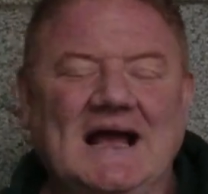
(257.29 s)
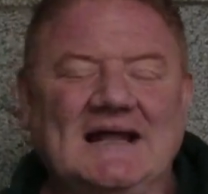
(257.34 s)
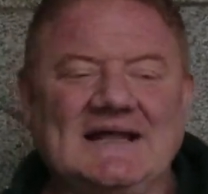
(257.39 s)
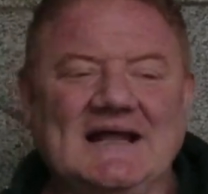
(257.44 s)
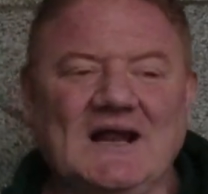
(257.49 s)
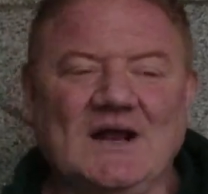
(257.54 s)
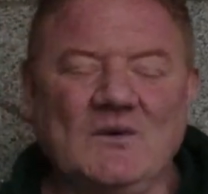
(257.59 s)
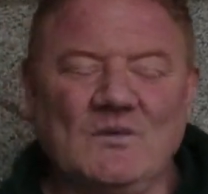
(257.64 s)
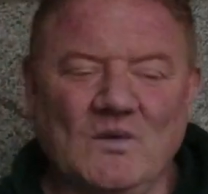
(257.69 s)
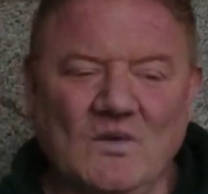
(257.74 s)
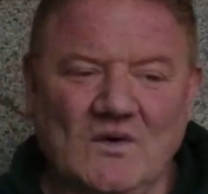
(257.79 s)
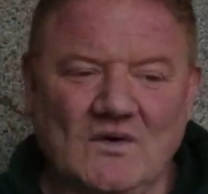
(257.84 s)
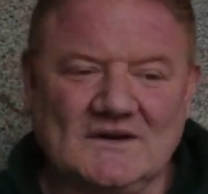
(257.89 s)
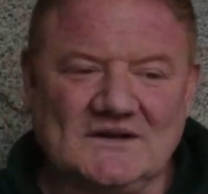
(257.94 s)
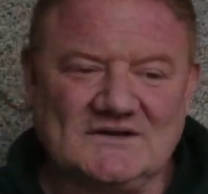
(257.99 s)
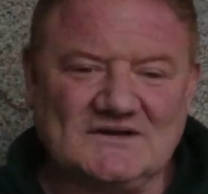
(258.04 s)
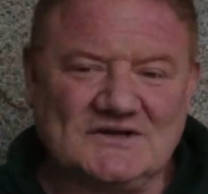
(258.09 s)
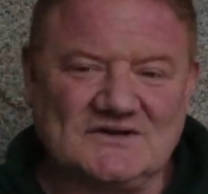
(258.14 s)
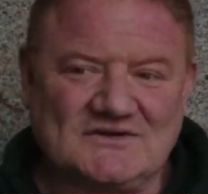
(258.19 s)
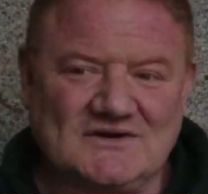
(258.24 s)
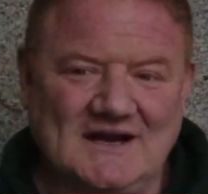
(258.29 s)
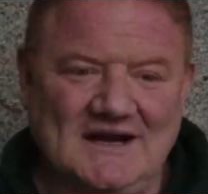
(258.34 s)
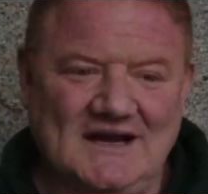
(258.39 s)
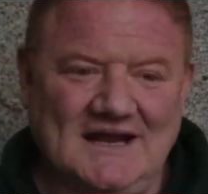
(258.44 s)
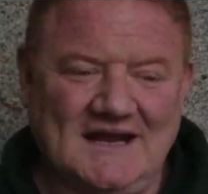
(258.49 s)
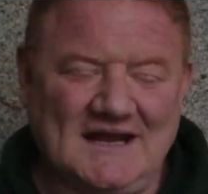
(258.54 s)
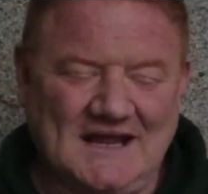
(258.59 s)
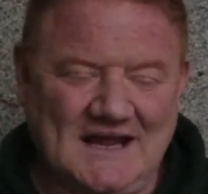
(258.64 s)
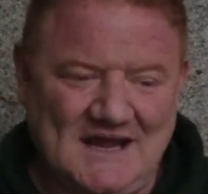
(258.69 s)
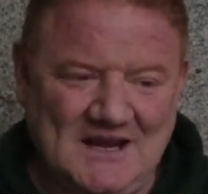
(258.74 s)
And then I worked as a
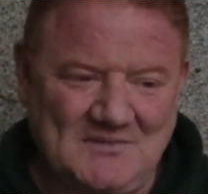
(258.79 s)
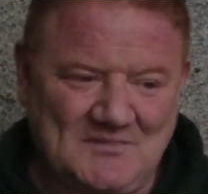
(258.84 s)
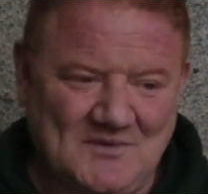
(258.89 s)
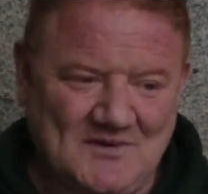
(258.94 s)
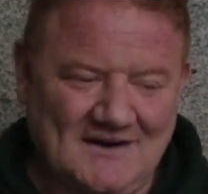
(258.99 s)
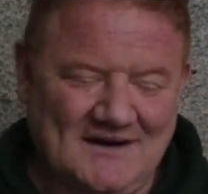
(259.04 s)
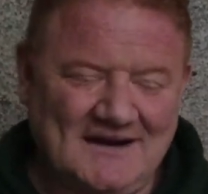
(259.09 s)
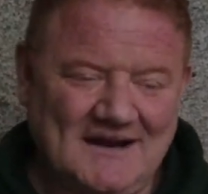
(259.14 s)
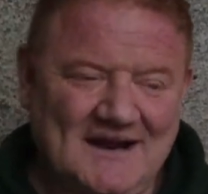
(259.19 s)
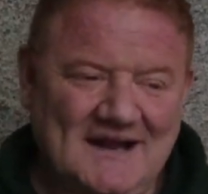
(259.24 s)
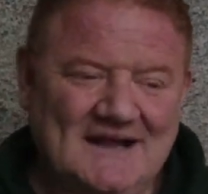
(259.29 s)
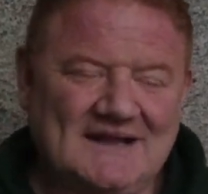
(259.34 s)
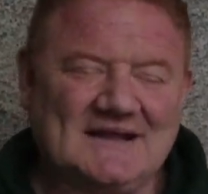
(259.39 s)
trainee keeper.